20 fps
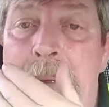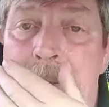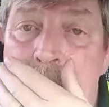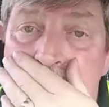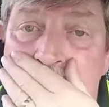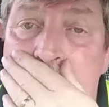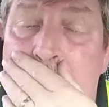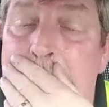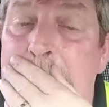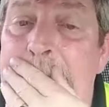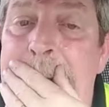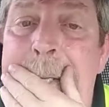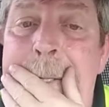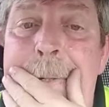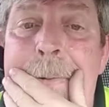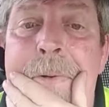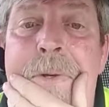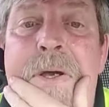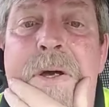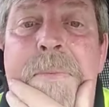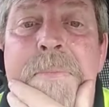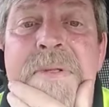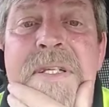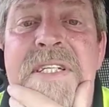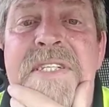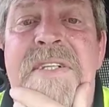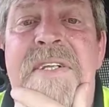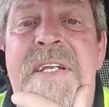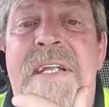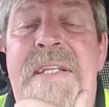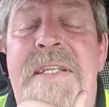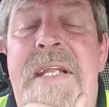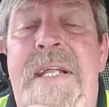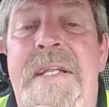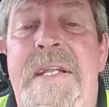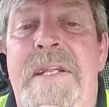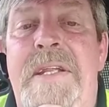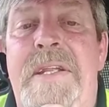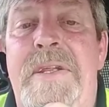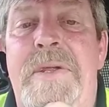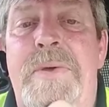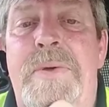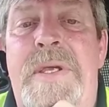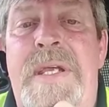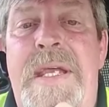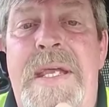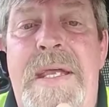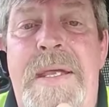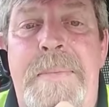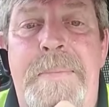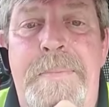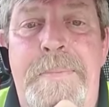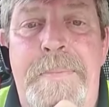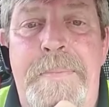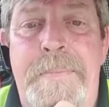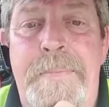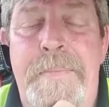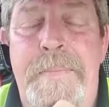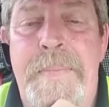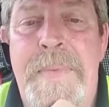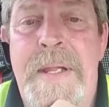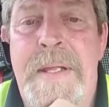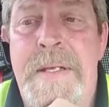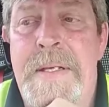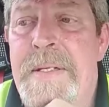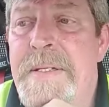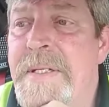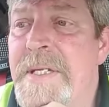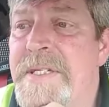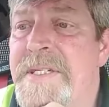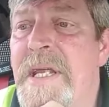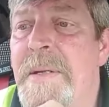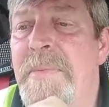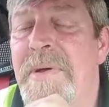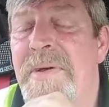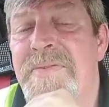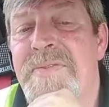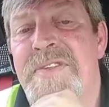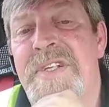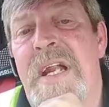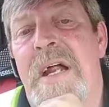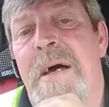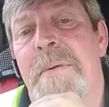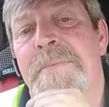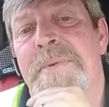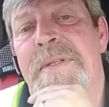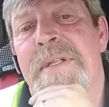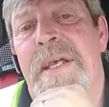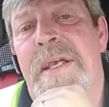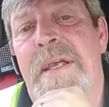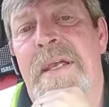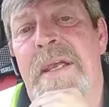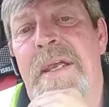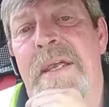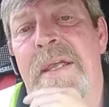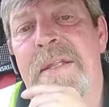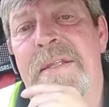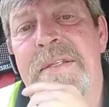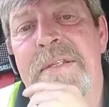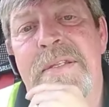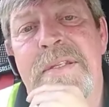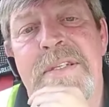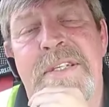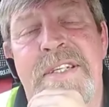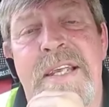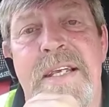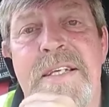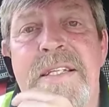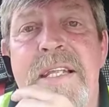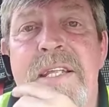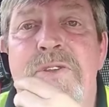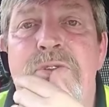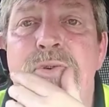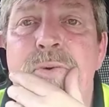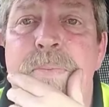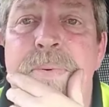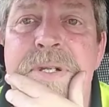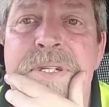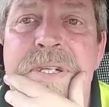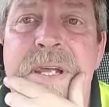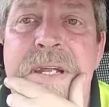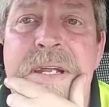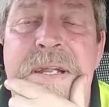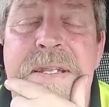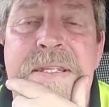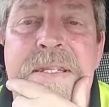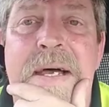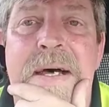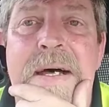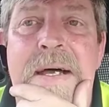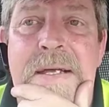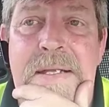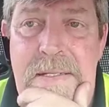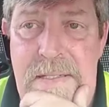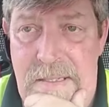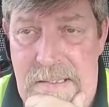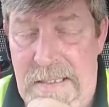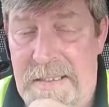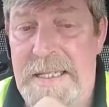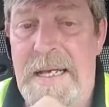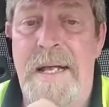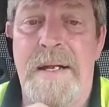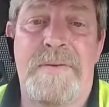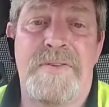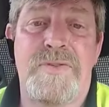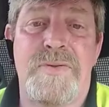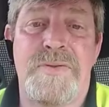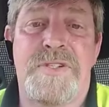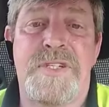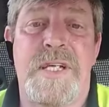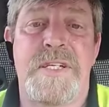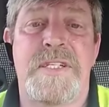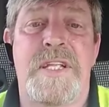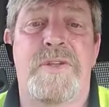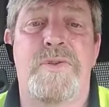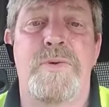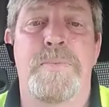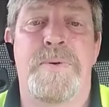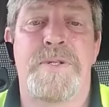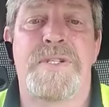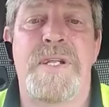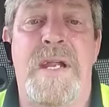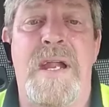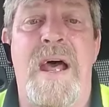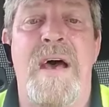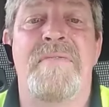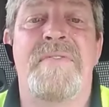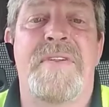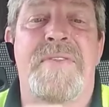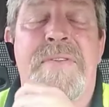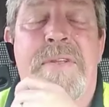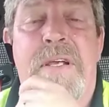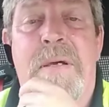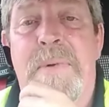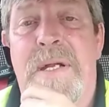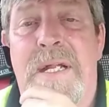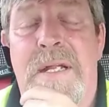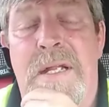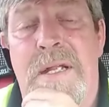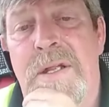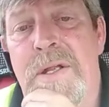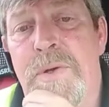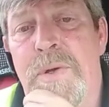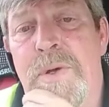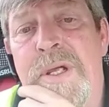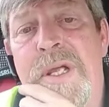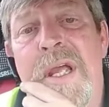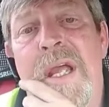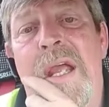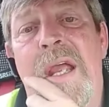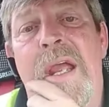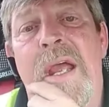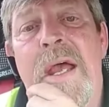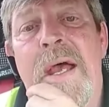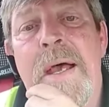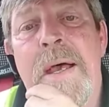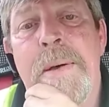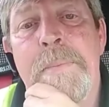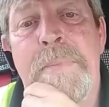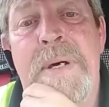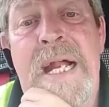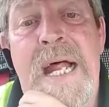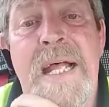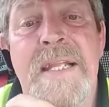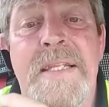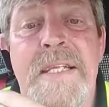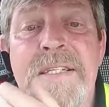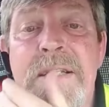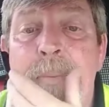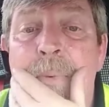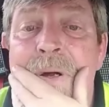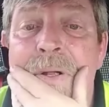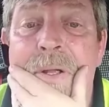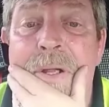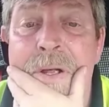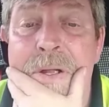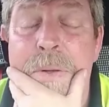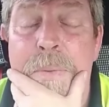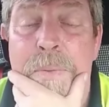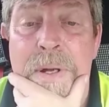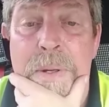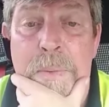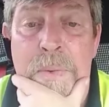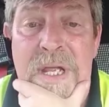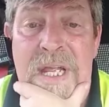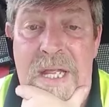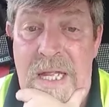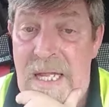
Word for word: for EU companies trading into the UK. They seem to have scrapped a 62% of ta- eh, tariffs on 62% of everything coming into the UK, but that doesn't work the other way. We